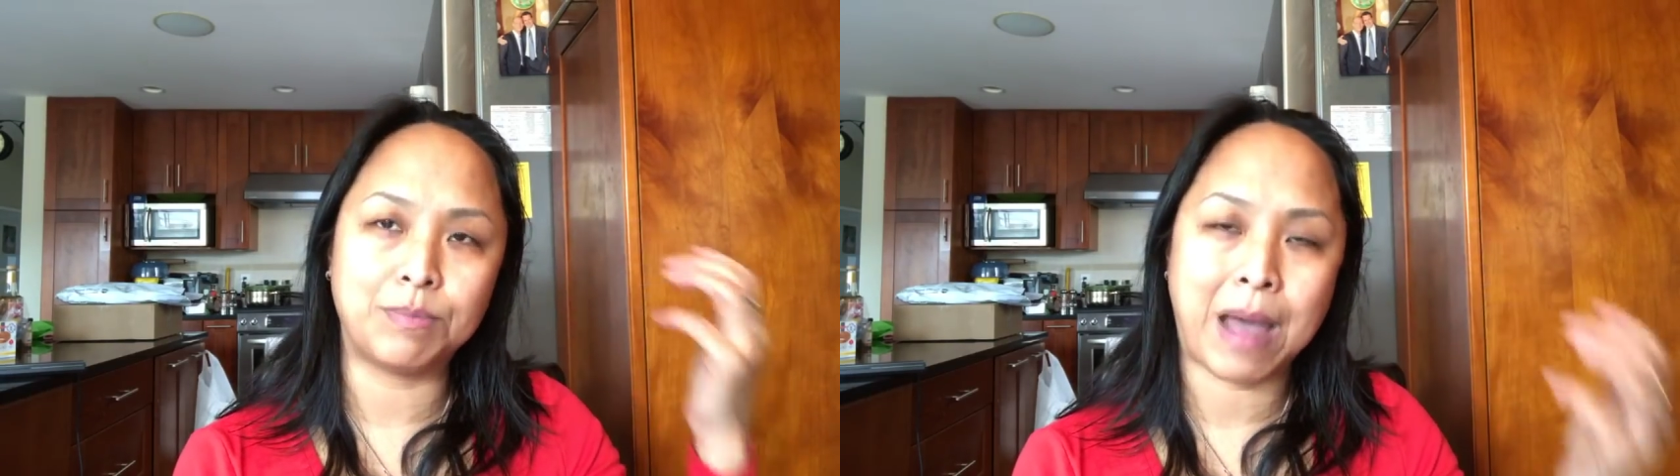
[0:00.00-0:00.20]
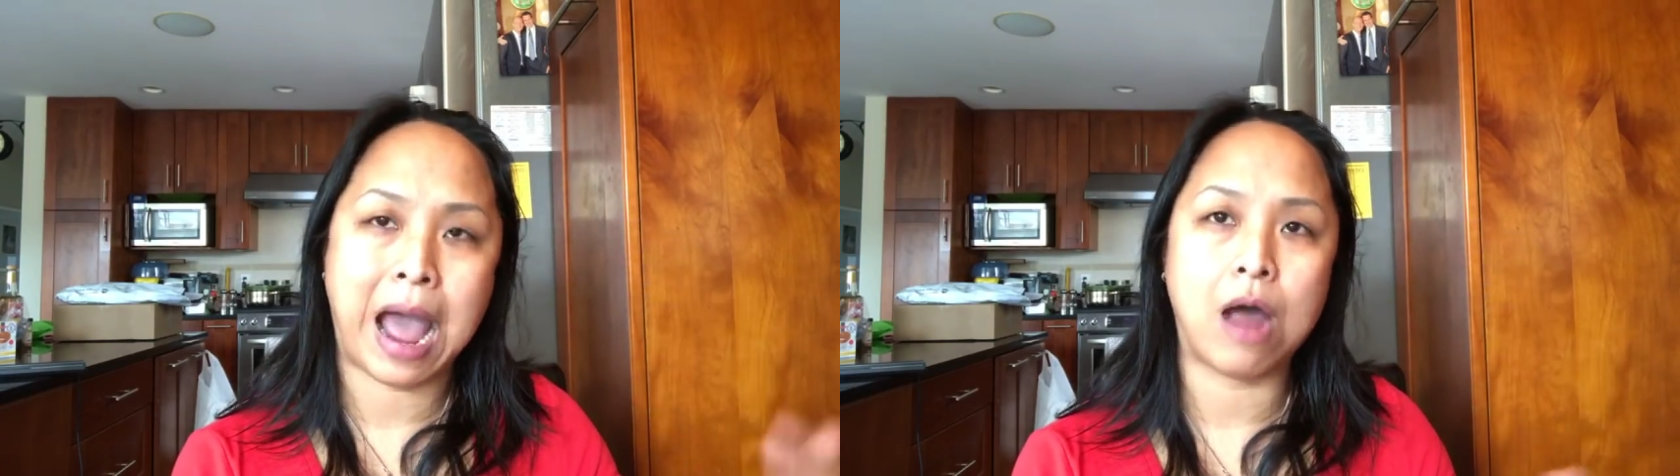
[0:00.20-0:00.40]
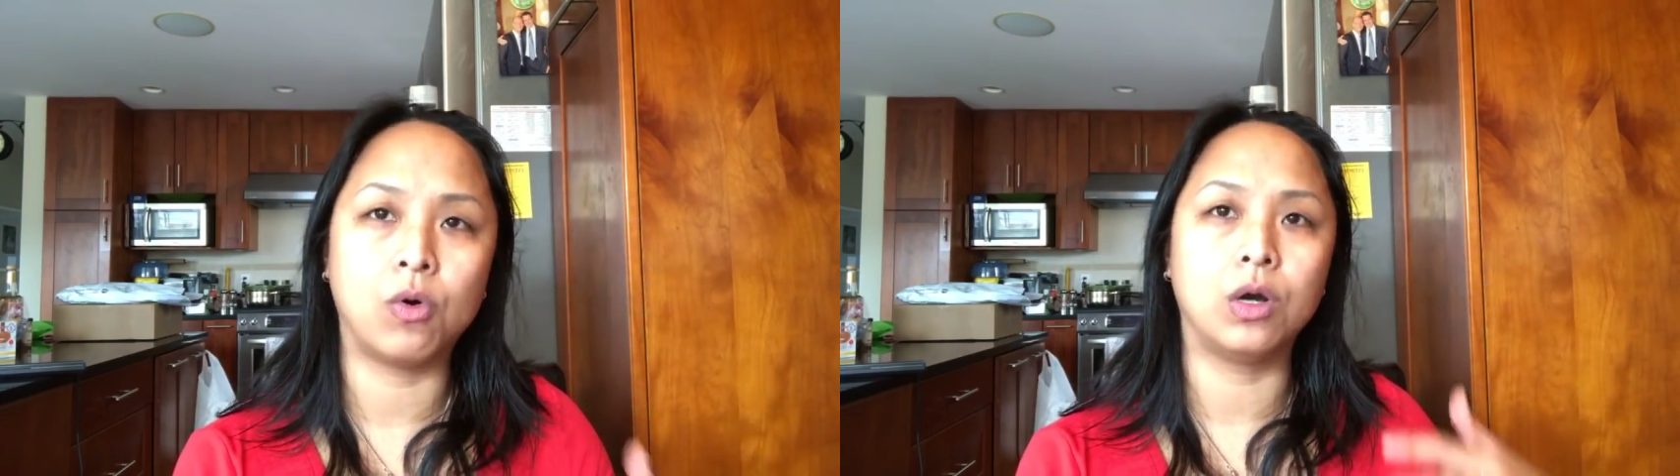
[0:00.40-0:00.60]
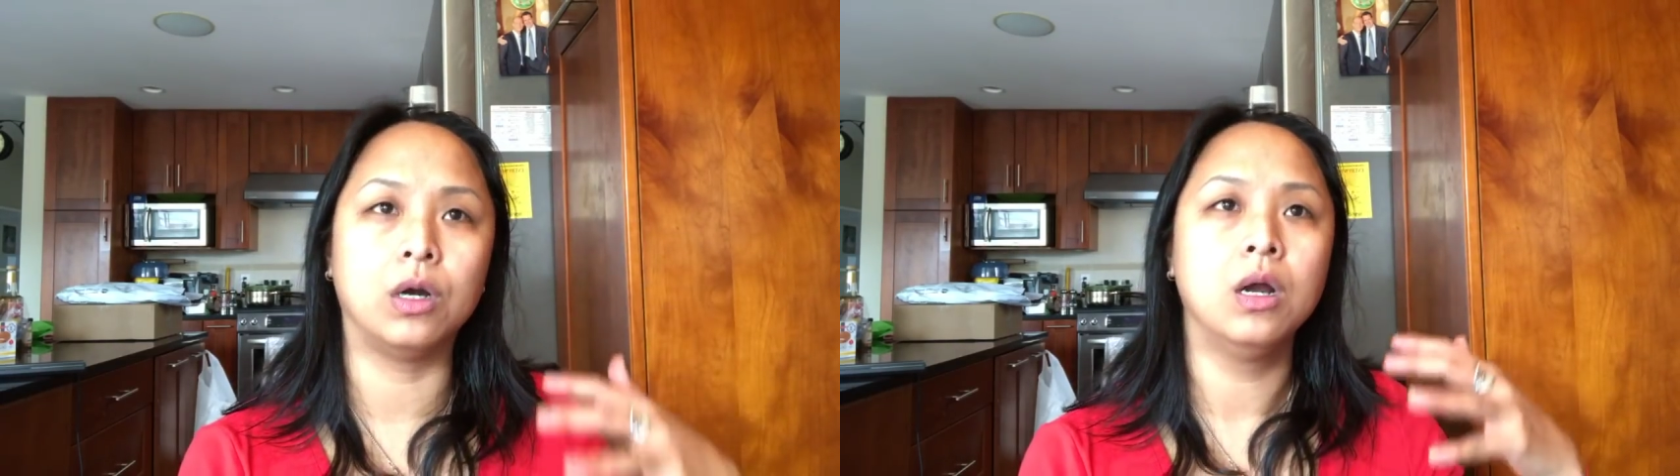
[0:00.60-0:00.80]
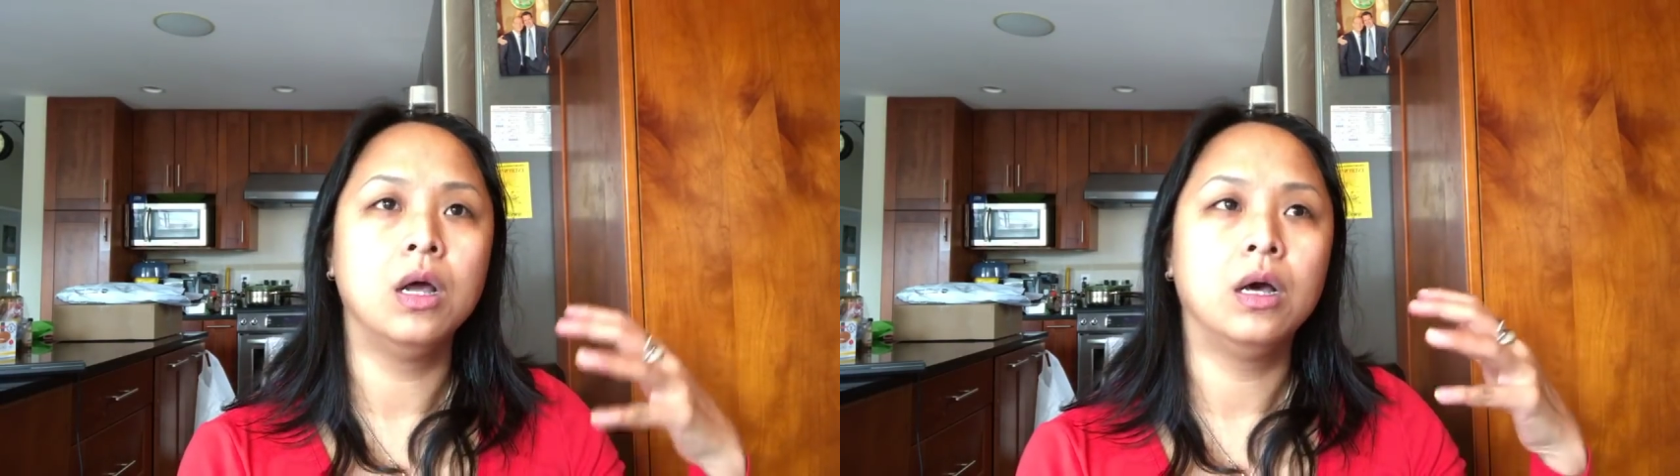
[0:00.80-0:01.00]

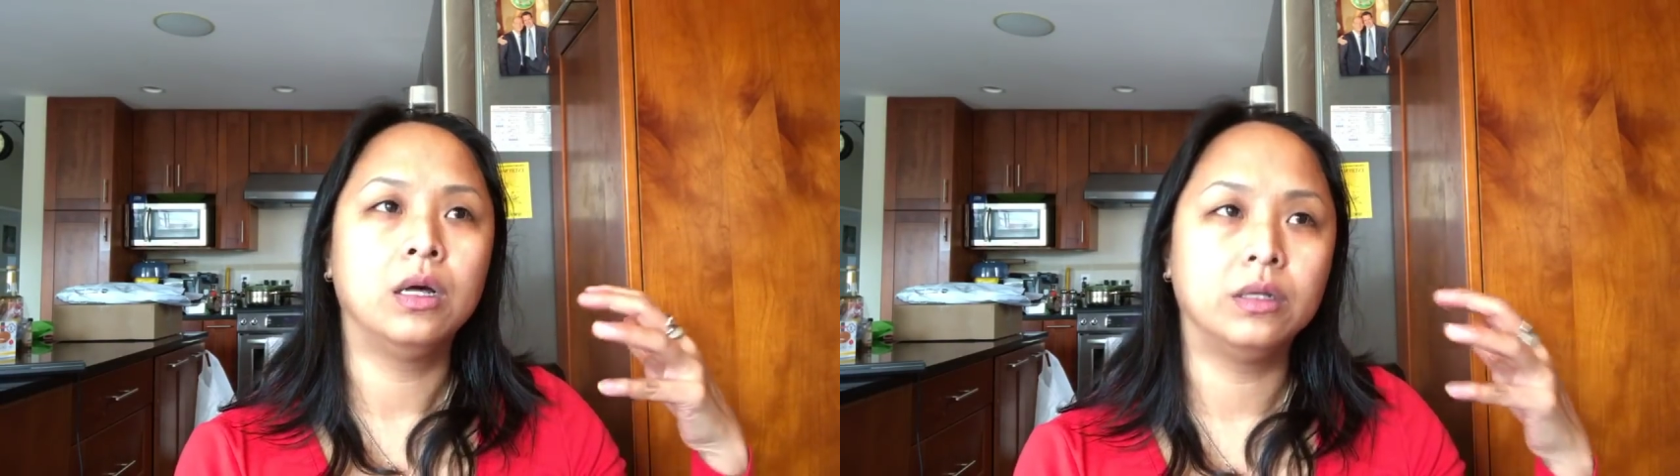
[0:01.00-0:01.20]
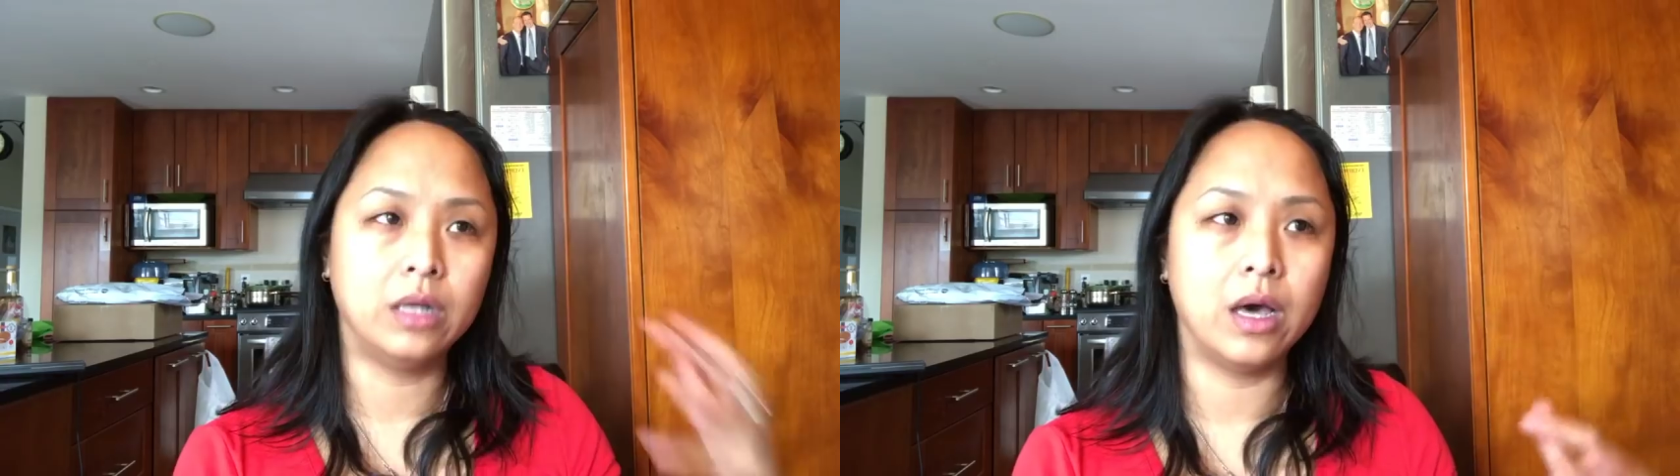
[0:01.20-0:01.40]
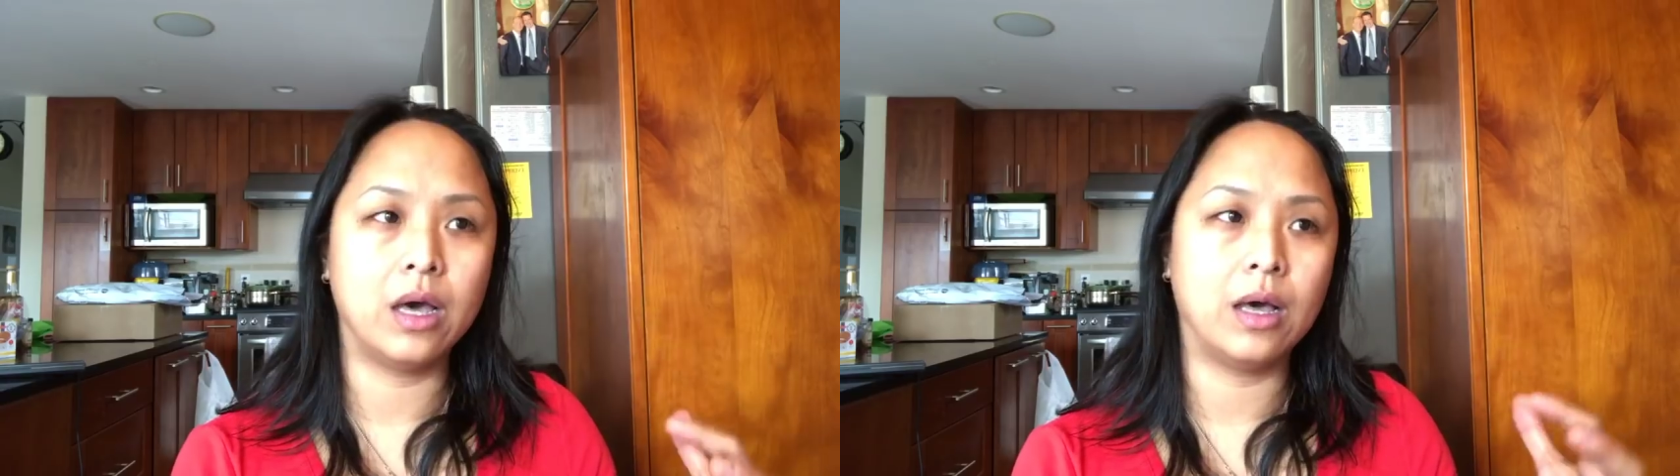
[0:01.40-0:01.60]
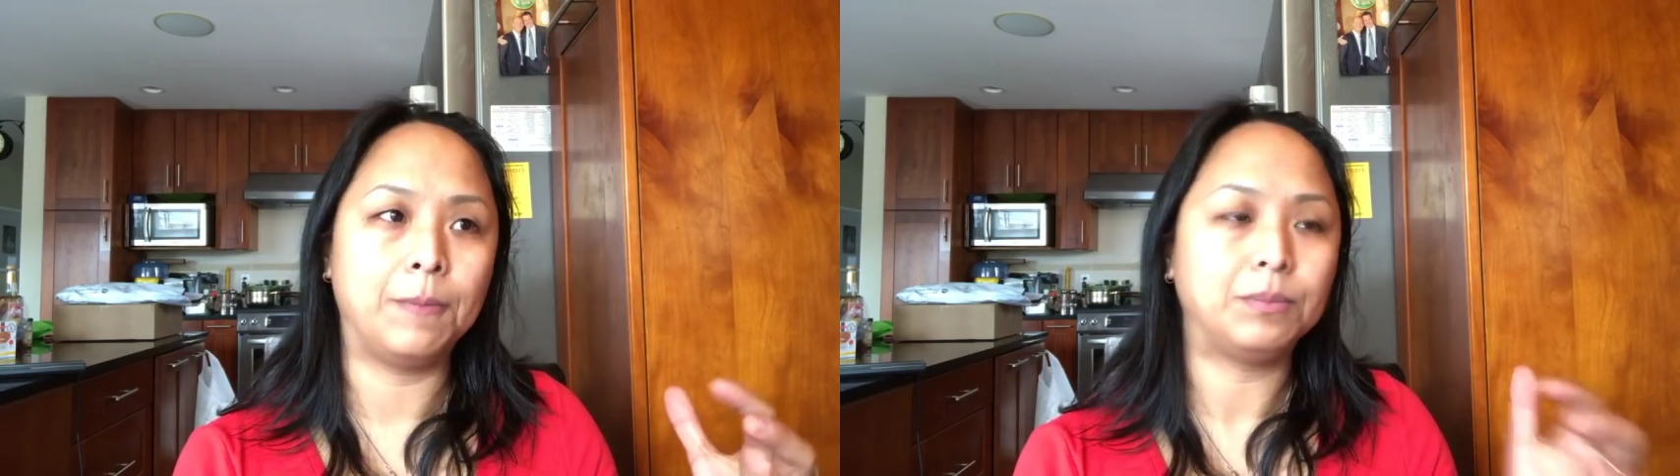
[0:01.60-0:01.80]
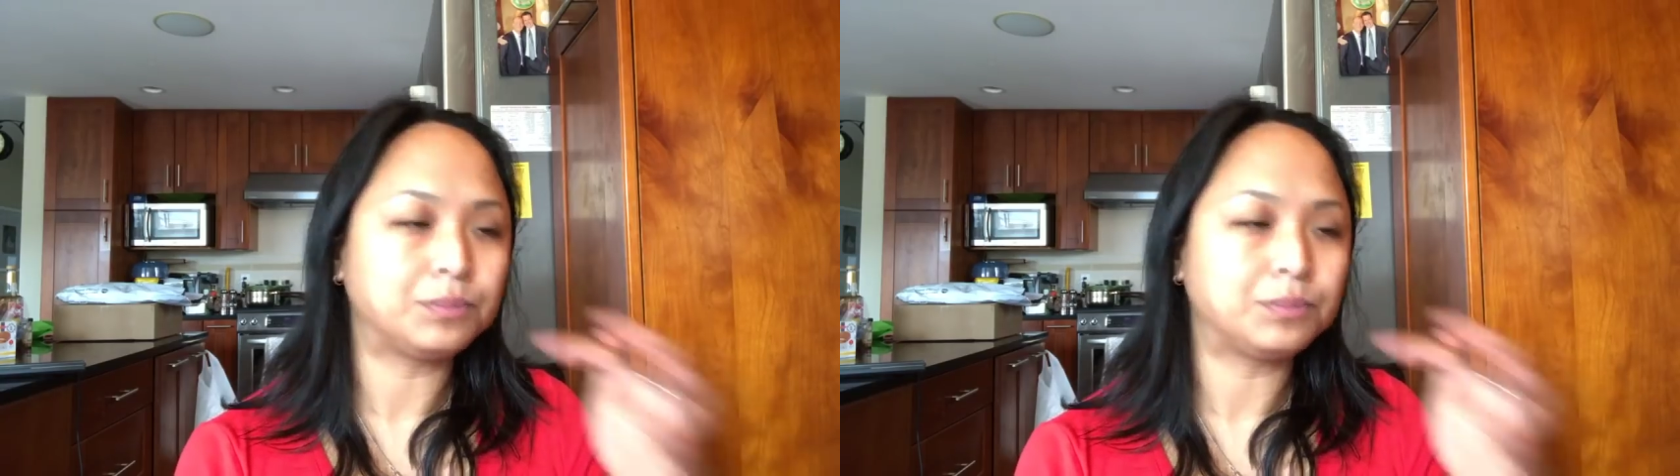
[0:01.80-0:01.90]
power the